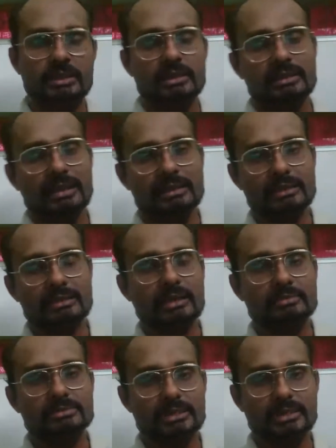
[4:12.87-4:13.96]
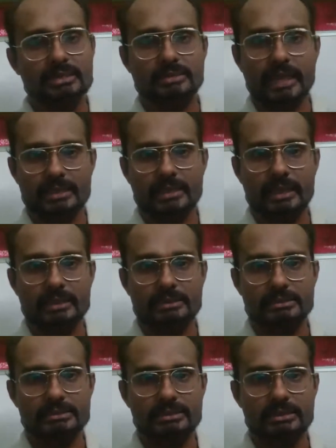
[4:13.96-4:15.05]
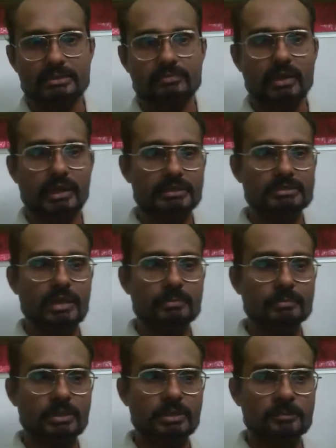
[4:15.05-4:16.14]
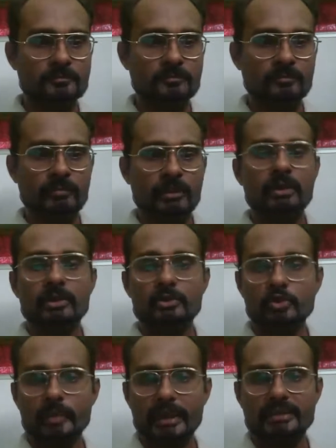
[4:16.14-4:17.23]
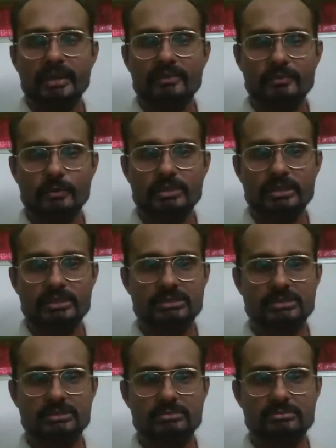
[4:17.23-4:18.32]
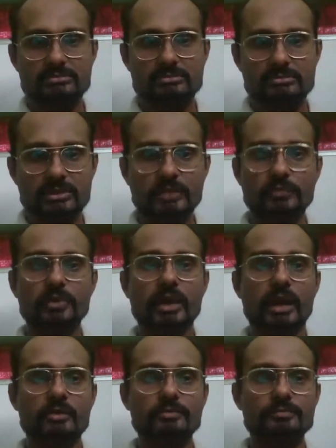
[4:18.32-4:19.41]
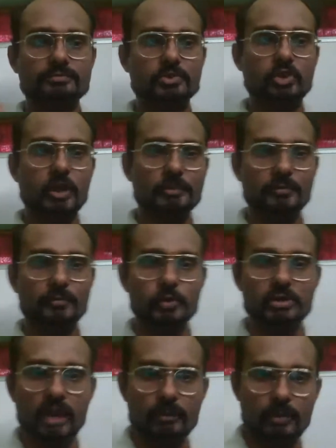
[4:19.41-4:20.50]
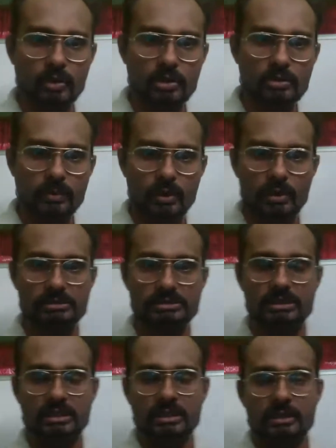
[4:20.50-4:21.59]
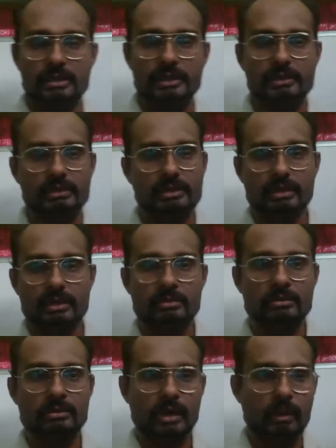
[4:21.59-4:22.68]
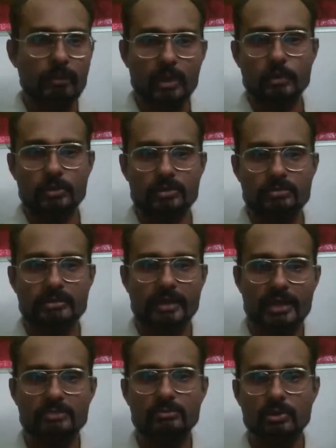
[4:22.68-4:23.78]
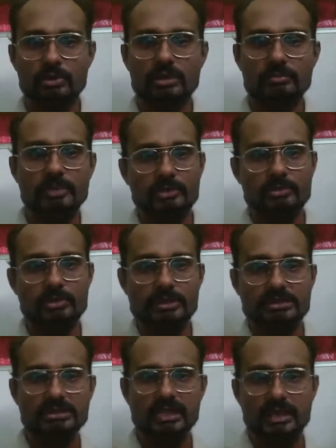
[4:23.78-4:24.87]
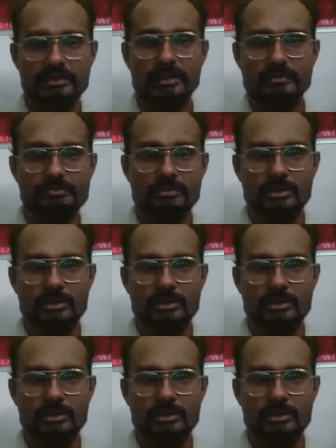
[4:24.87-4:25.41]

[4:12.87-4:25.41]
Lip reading: then it comes under static electricity. For example, you might have noticed if you have dropped a few thermocol balls in a balloon and blow the balloon and shake them.